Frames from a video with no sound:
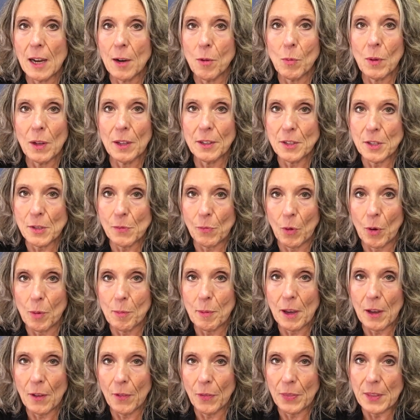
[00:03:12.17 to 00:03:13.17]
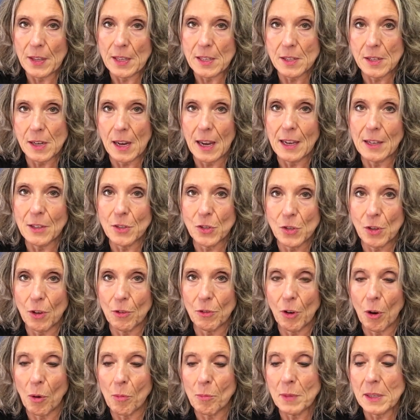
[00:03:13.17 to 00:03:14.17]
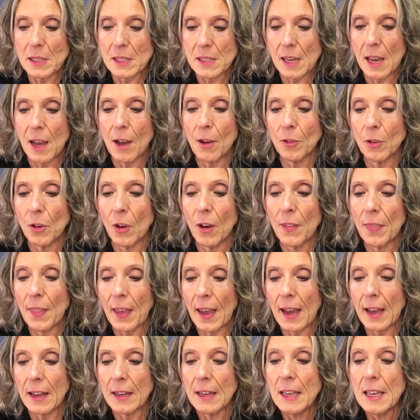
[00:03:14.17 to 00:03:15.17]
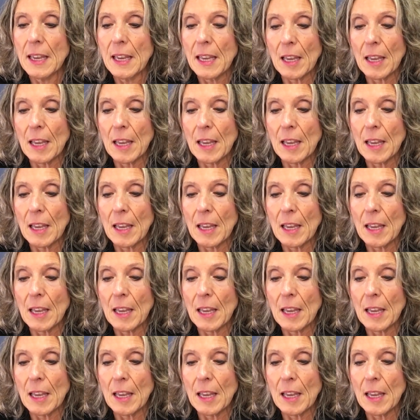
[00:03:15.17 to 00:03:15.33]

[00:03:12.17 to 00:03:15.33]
at Wellness Forum Health these days, so don't miss out on that.